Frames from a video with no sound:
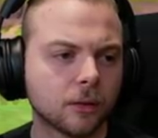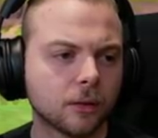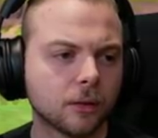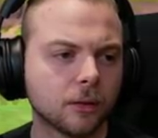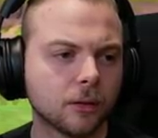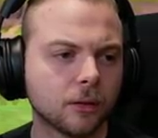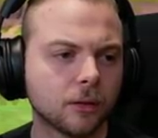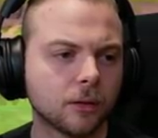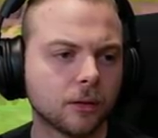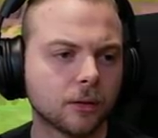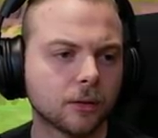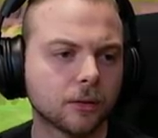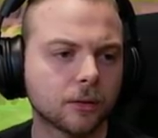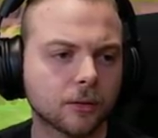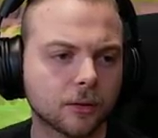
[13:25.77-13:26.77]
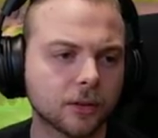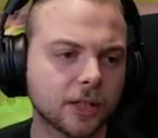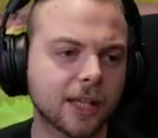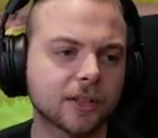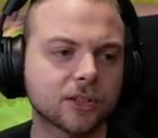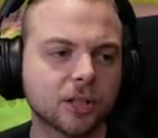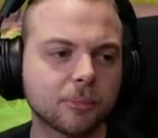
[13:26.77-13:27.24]
uh,
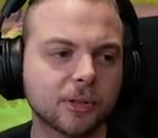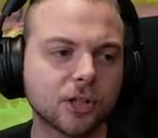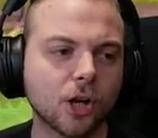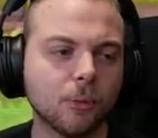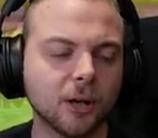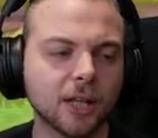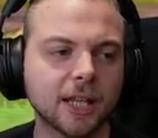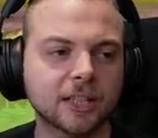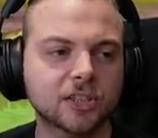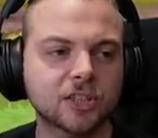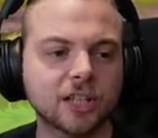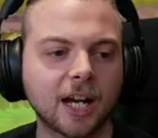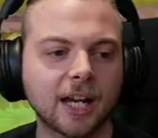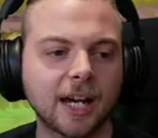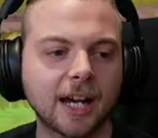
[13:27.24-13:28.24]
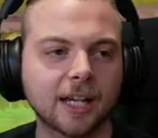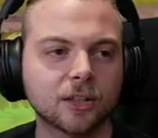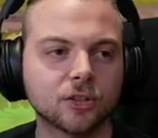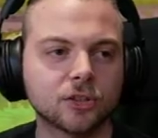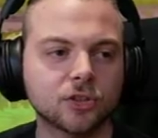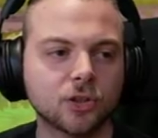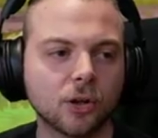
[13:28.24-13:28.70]
yeah, there's gonna be no more like Sky
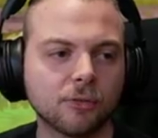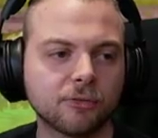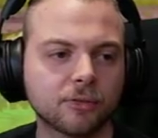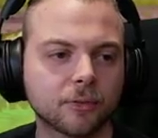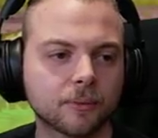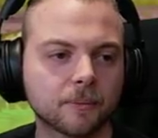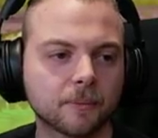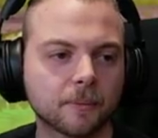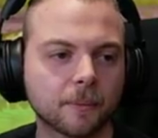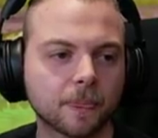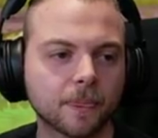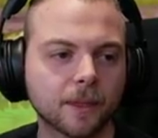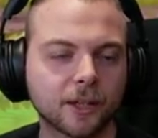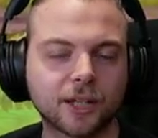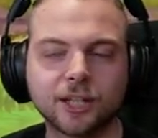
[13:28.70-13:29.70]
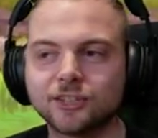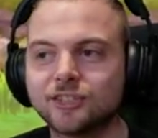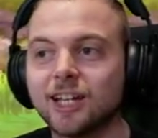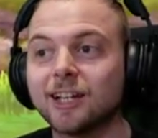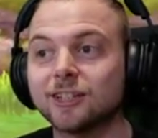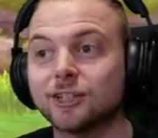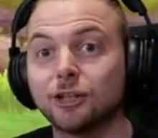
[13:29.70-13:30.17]
Island stuff because
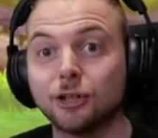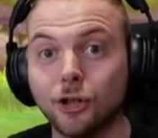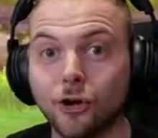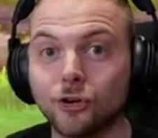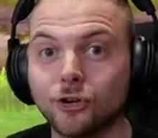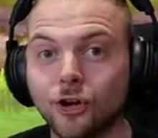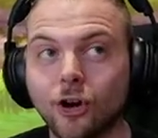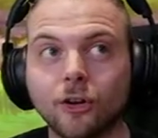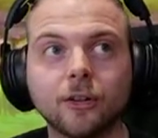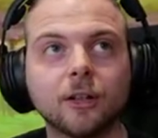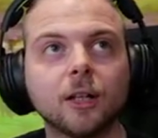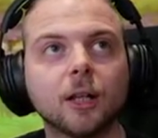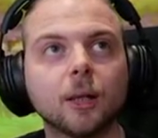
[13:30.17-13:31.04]
that's long gone.